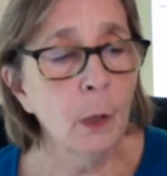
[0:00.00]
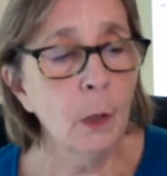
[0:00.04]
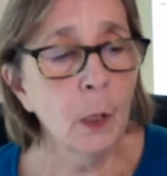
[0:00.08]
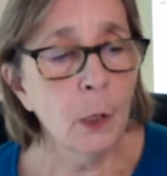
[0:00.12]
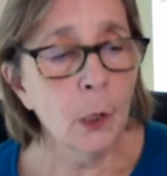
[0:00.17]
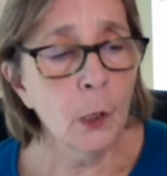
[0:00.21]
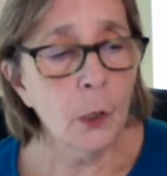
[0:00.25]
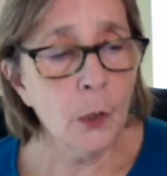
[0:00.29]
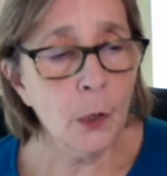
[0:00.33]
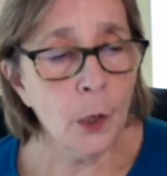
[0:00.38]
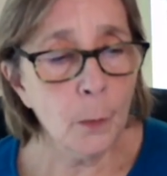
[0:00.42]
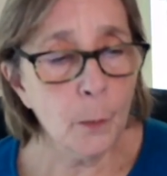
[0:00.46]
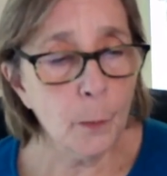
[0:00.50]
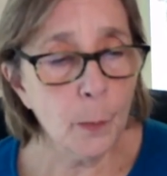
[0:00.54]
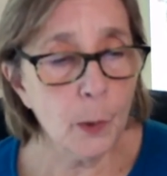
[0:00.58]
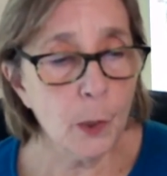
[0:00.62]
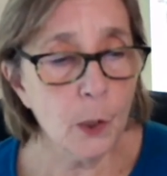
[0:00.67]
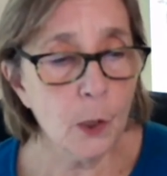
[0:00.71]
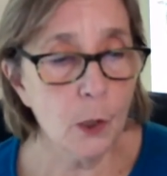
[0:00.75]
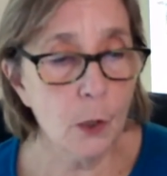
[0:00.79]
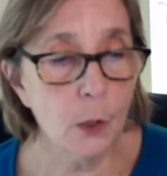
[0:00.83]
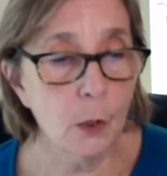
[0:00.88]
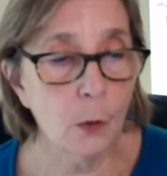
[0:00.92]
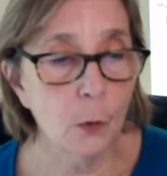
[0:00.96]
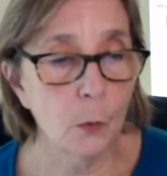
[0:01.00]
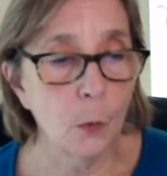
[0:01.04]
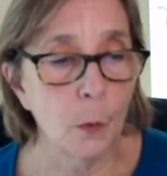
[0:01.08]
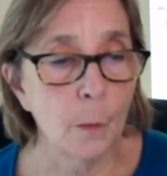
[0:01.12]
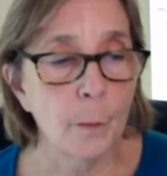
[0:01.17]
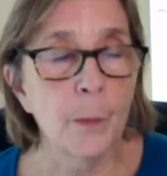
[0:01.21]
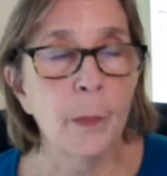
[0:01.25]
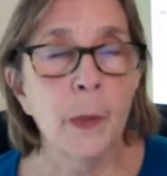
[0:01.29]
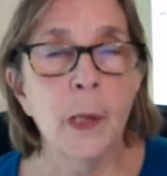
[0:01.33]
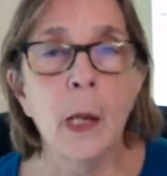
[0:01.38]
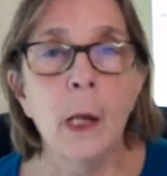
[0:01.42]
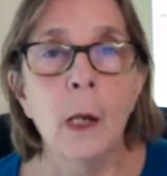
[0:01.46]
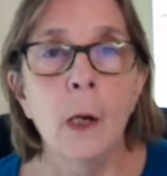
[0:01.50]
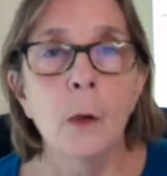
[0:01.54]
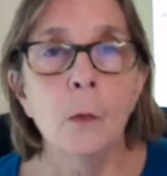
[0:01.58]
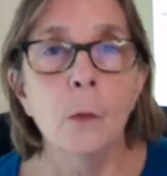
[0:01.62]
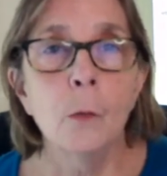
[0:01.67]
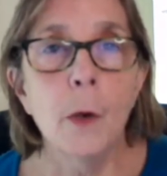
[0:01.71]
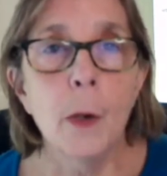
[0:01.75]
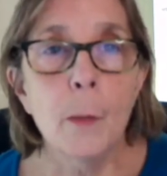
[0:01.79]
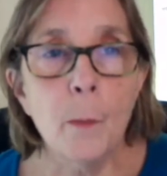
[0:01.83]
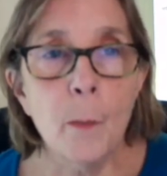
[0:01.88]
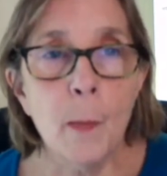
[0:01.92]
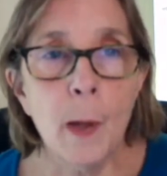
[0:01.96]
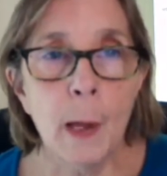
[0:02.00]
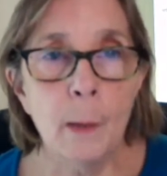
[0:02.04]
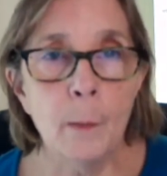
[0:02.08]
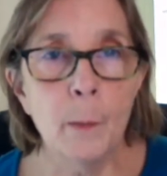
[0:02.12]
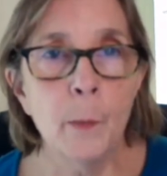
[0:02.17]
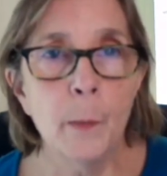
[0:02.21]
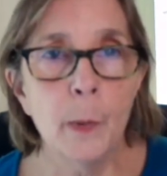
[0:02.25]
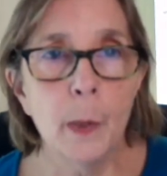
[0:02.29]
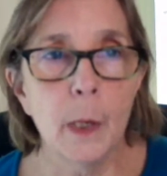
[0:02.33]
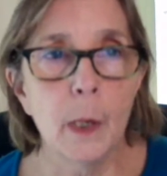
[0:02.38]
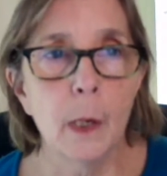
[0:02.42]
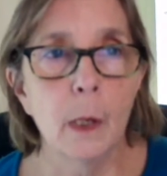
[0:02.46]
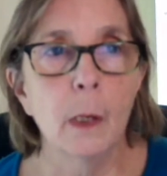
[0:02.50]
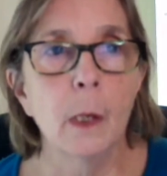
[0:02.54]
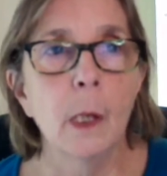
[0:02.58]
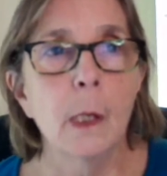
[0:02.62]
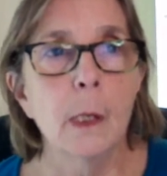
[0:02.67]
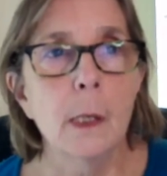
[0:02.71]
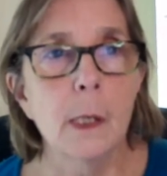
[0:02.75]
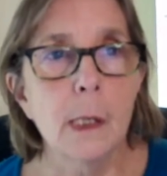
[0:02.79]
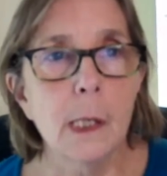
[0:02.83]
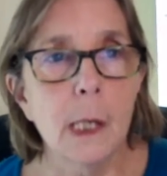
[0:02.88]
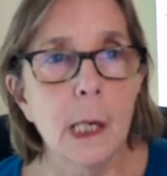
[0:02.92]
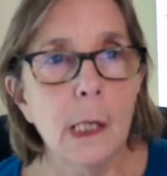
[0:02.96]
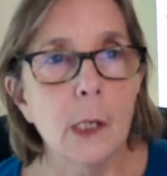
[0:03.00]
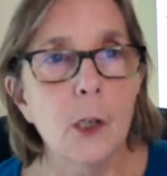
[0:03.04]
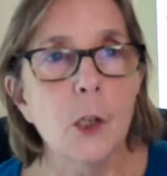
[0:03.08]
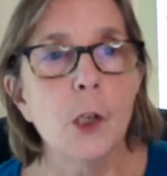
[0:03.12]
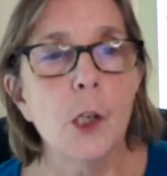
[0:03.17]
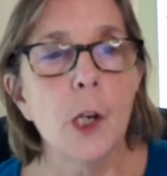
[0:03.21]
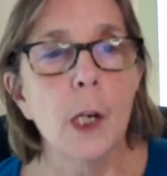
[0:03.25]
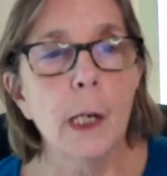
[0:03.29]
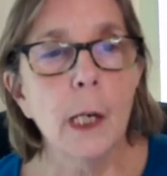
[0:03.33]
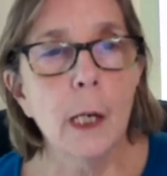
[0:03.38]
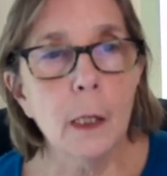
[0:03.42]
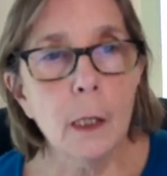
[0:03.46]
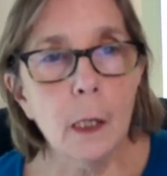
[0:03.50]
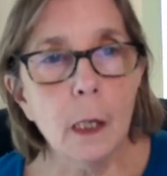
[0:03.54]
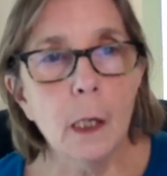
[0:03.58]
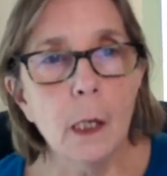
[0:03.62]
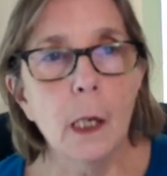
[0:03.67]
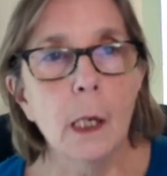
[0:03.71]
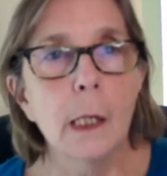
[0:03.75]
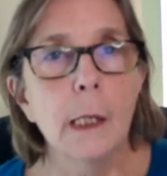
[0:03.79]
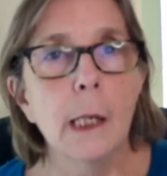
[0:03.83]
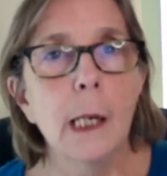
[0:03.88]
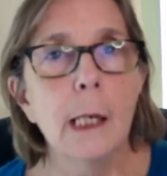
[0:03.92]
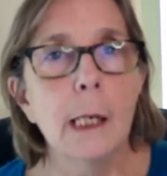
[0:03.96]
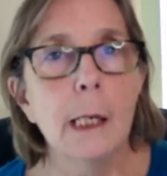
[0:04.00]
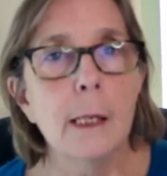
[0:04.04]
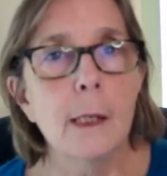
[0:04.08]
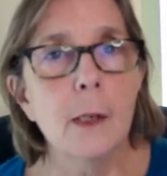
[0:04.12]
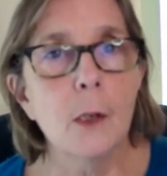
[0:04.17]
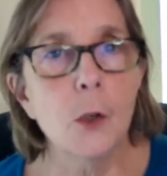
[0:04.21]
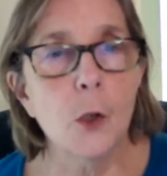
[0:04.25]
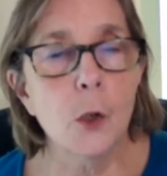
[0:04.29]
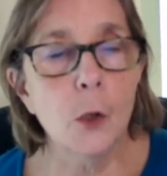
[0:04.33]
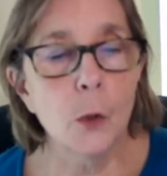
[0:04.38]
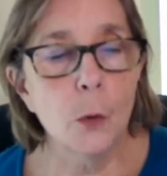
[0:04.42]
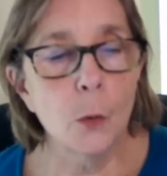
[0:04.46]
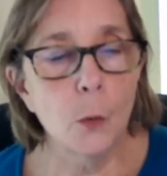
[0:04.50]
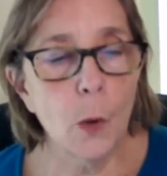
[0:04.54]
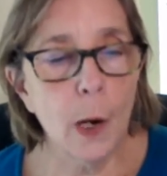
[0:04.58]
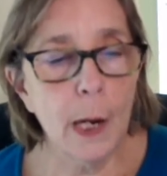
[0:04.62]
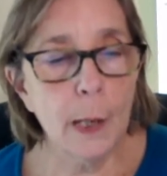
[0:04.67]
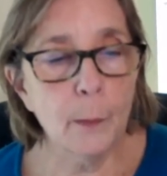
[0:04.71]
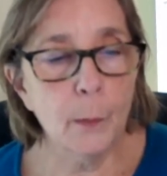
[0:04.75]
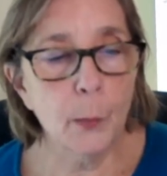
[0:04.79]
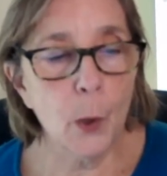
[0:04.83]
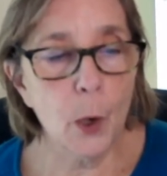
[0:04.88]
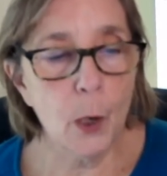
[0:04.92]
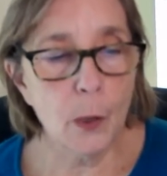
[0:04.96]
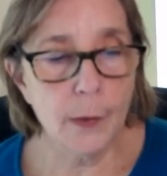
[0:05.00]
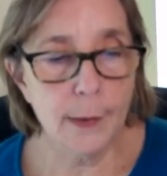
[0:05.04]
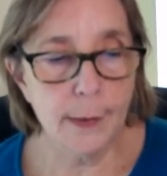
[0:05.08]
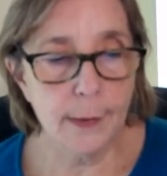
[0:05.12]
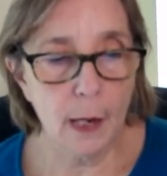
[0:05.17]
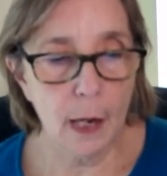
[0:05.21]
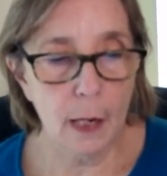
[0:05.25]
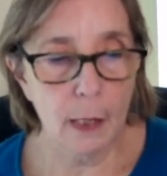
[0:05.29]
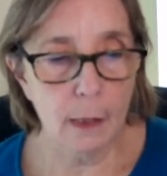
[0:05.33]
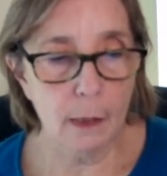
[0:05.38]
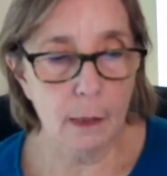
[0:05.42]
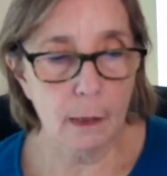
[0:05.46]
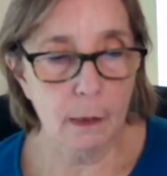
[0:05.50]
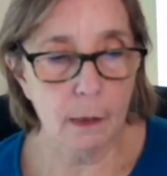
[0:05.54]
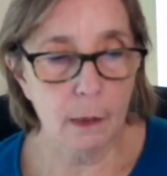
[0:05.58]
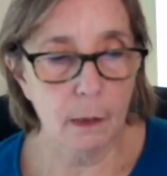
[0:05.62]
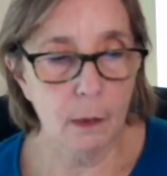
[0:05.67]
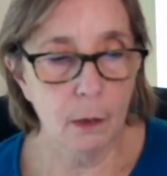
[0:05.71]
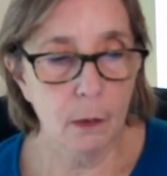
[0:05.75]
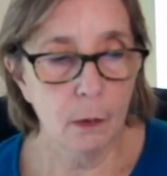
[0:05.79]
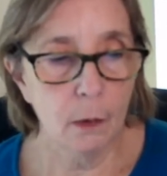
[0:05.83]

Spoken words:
Number two, remember, teaching and learning is a two-way process.